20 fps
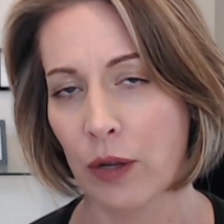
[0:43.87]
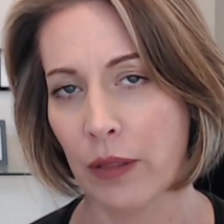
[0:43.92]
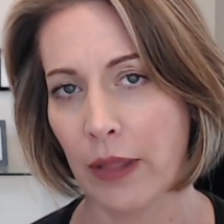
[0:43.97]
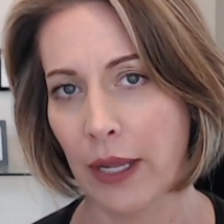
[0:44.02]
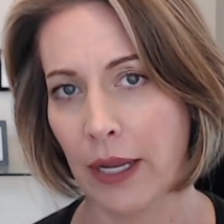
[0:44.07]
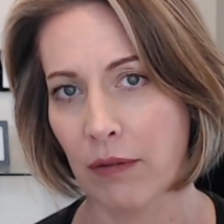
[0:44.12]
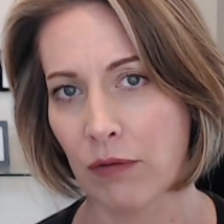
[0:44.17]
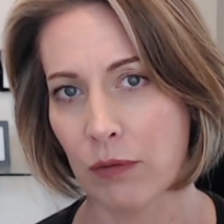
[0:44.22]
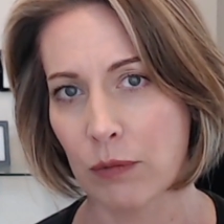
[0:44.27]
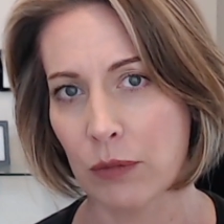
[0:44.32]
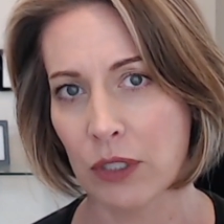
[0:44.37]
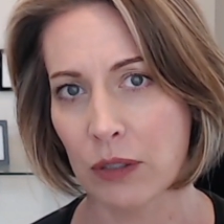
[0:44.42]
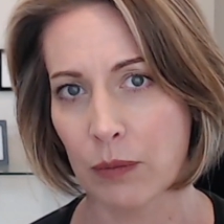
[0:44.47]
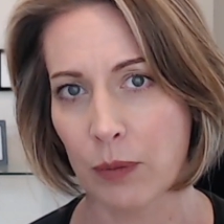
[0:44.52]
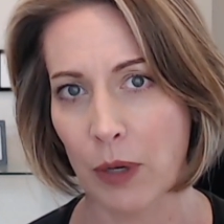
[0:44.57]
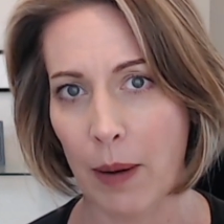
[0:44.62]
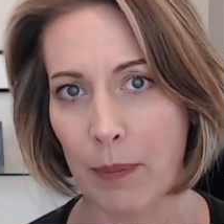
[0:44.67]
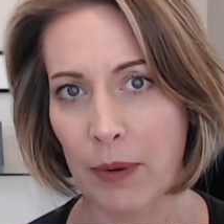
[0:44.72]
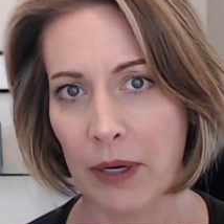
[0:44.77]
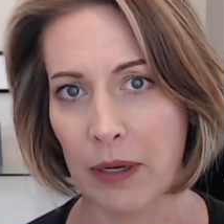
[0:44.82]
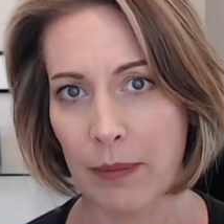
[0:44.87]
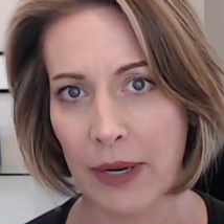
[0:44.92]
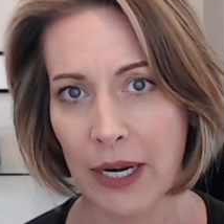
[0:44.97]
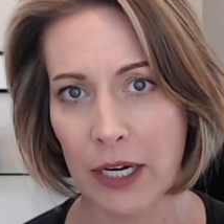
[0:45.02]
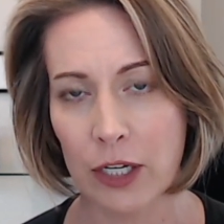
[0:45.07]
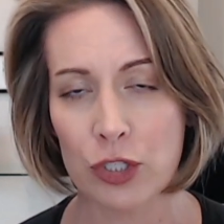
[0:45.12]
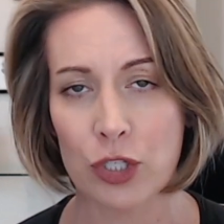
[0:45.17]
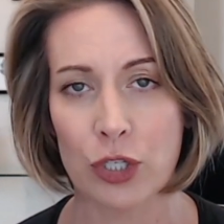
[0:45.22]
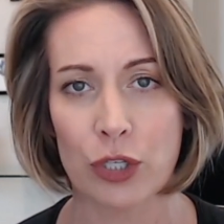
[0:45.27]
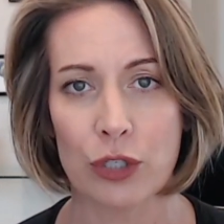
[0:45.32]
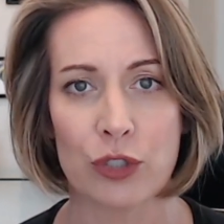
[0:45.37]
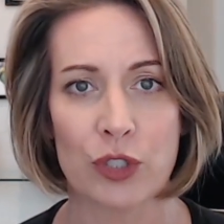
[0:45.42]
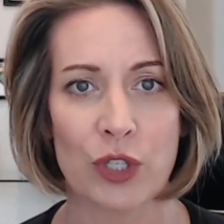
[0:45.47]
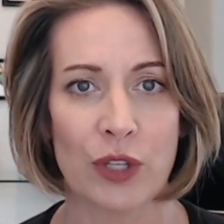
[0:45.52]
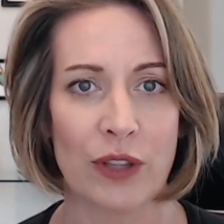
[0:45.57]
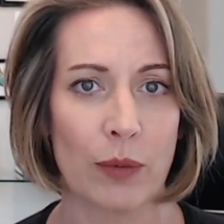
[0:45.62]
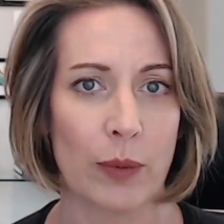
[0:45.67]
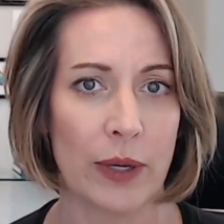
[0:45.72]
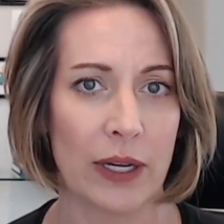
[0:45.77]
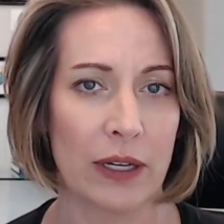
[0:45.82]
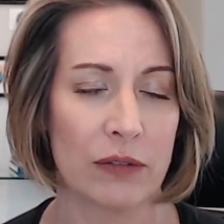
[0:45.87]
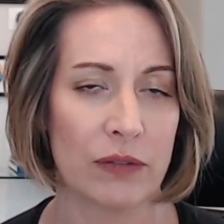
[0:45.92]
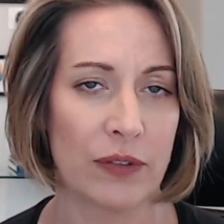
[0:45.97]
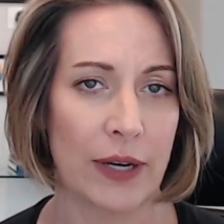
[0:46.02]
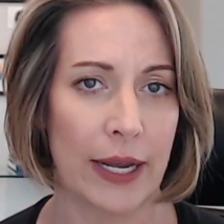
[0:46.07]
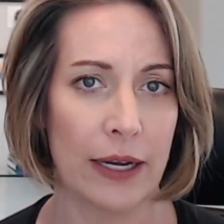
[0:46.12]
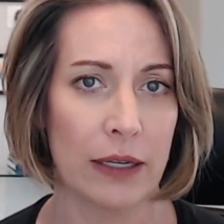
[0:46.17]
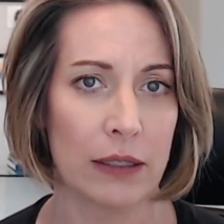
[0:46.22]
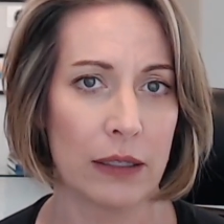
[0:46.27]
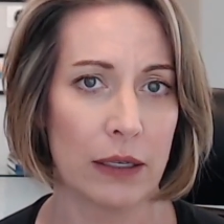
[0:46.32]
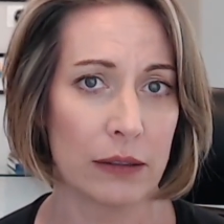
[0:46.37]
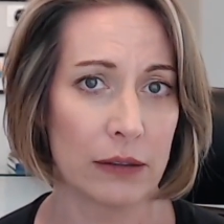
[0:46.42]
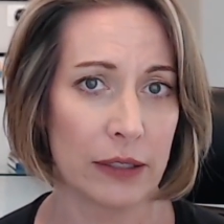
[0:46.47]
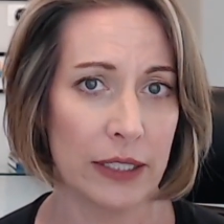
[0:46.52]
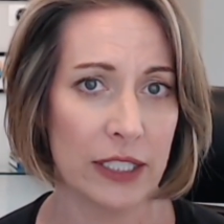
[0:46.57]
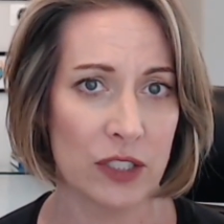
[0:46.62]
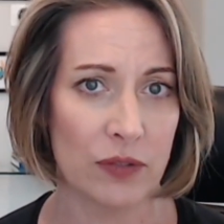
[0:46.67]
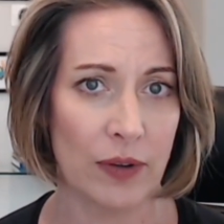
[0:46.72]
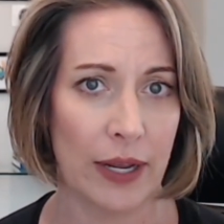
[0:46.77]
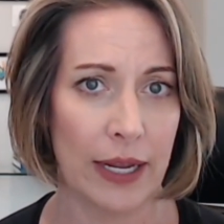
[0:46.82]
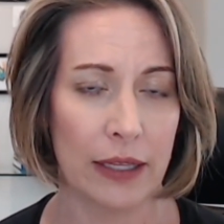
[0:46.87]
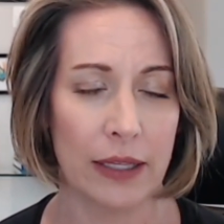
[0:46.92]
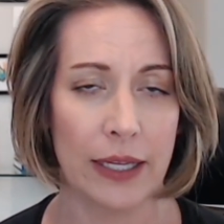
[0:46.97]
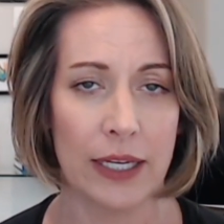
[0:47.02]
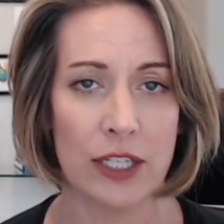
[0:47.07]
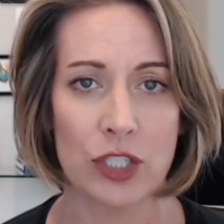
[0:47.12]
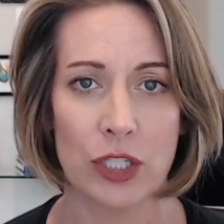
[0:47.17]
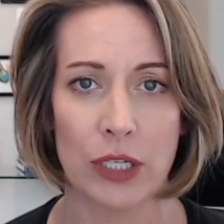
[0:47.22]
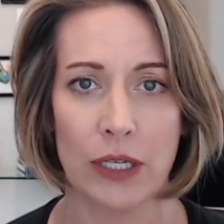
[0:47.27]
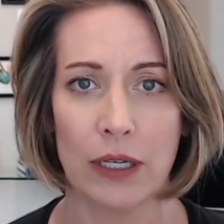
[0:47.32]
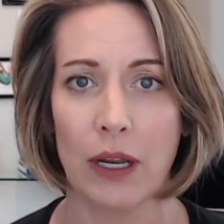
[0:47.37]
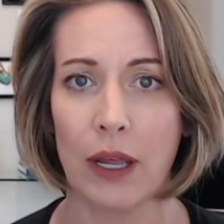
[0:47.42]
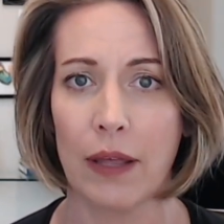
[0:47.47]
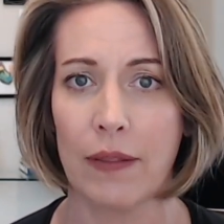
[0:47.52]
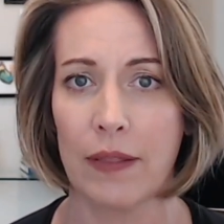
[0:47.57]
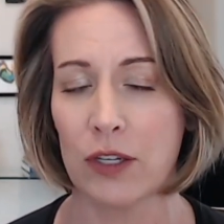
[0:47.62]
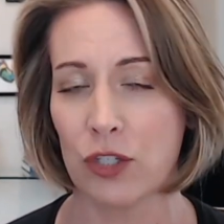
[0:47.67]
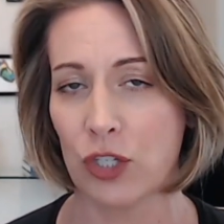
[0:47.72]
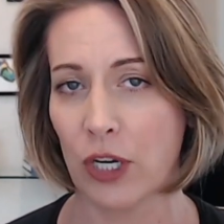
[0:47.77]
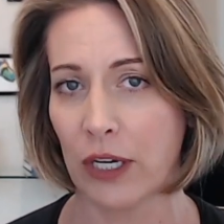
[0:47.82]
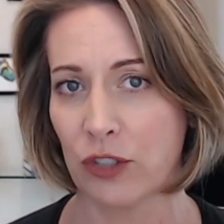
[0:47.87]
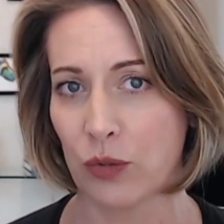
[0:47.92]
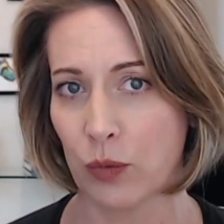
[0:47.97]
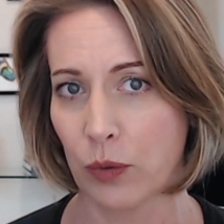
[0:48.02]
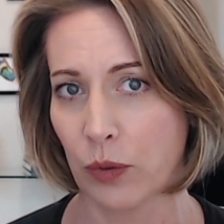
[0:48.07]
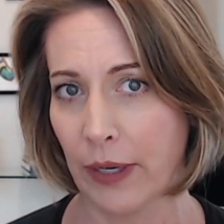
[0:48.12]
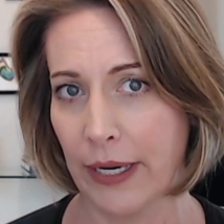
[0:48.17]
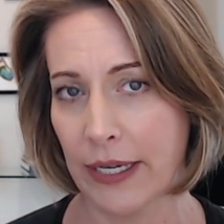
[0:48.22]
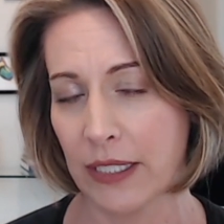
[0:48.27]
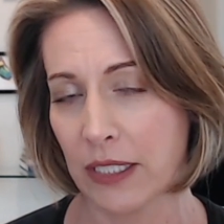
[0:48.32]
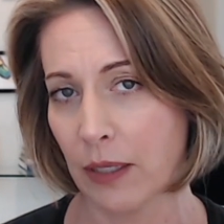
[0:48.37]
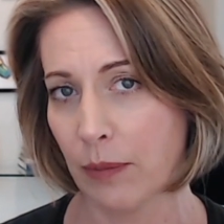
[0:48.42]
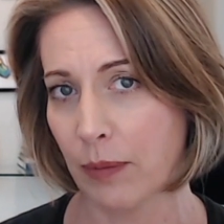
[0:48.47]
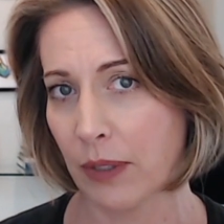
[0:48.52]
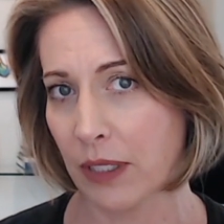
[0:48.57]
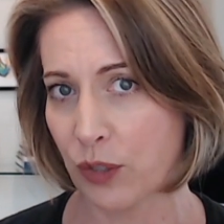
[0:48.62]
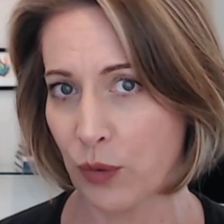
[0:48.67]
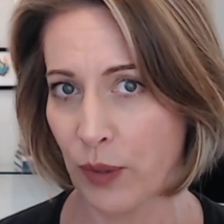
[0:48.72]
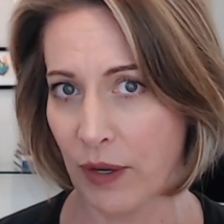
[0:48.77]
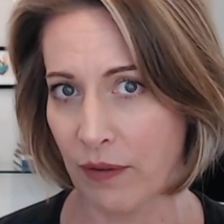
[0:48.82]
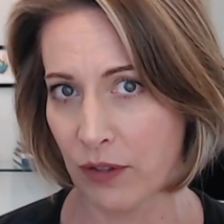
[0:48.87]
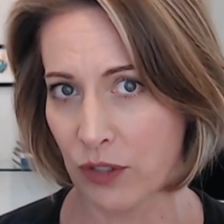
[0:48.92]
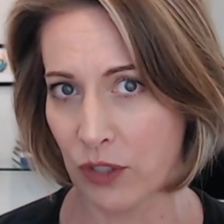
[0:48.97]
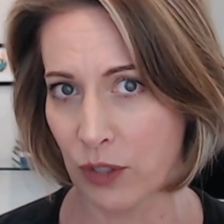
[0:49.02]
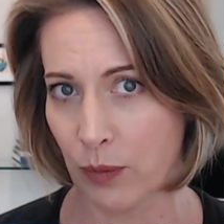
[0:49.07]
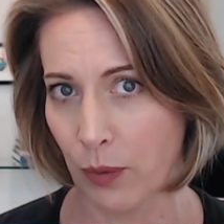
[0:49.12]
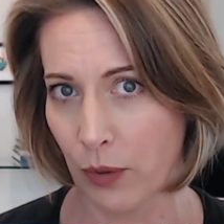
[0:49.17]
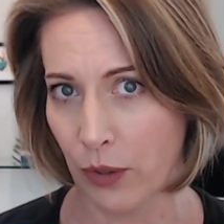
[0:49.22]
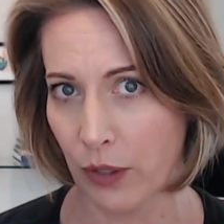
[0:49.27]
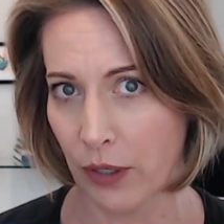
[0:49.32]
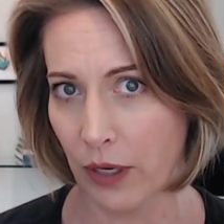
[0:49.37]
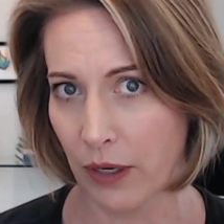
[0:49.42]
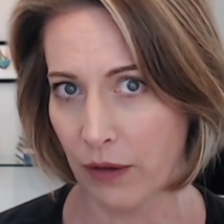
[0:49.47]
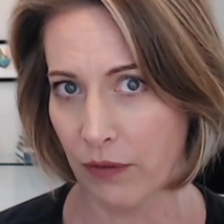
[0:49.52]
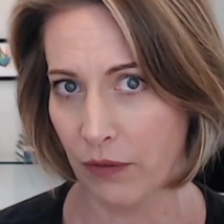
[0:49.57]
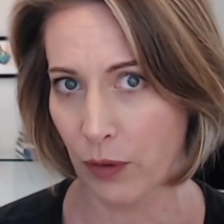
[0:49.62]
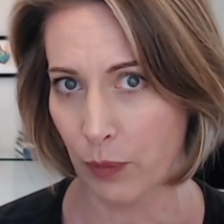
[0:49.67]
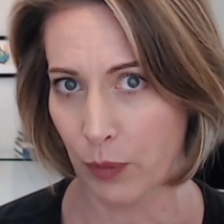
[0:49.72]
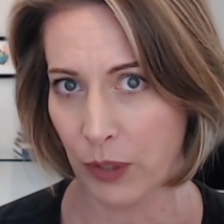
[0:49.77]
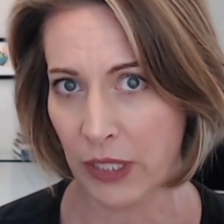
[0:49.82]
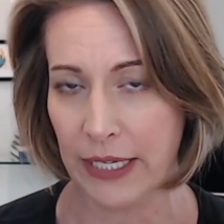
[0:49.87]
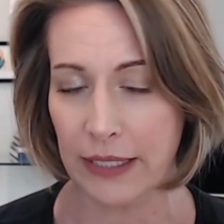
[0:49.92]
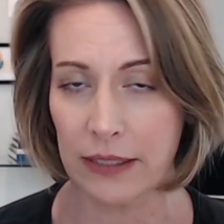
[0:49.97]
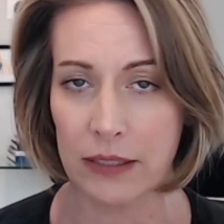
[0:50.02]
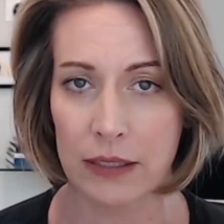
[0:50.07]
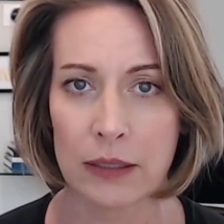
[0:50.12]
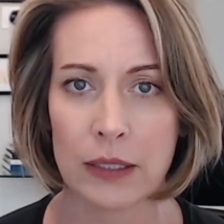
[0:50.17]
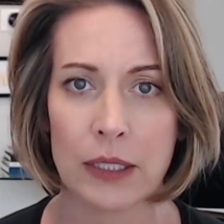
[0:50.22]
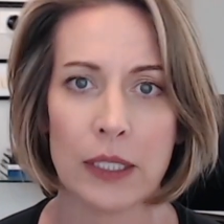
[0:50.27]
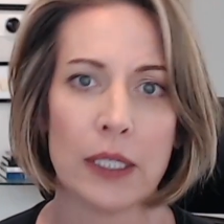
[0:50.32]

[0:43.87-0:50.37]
and they give them to the property manager so that we can file a lease violation and the judge will grant it because we have the support of the police.